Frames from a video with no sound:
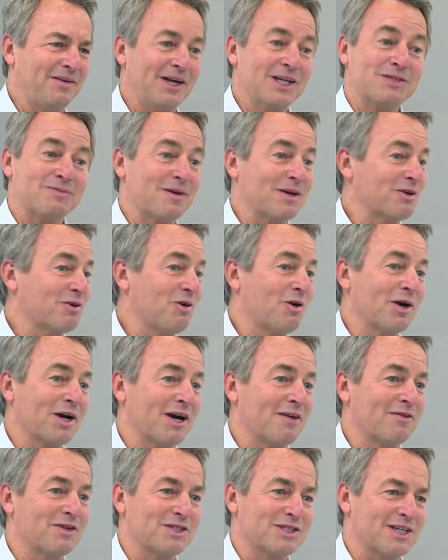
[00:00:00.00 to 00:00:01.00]
it's been
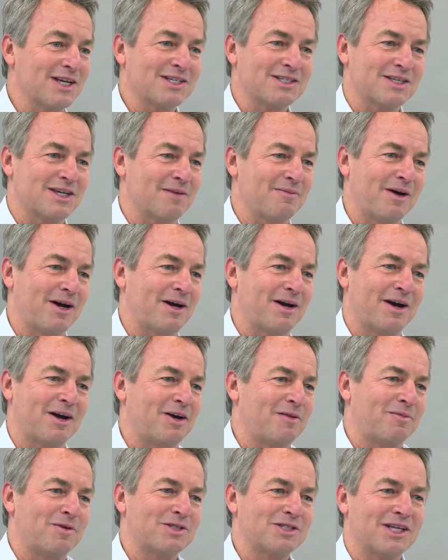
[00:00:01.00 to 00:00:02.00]
growing ever since at about
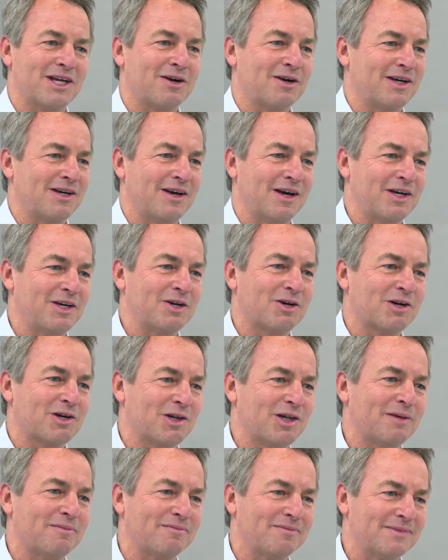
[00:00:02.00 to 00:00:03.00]
100% a year
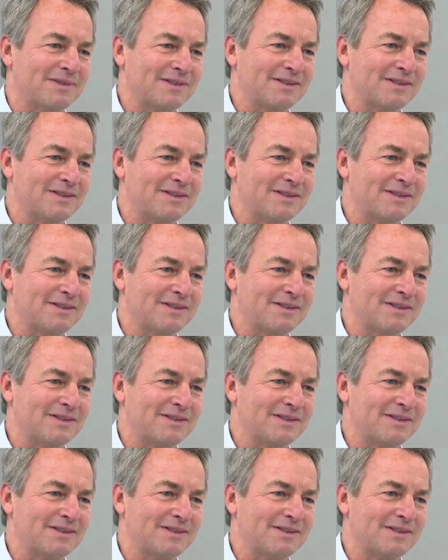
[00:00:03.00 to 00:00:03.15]
clip.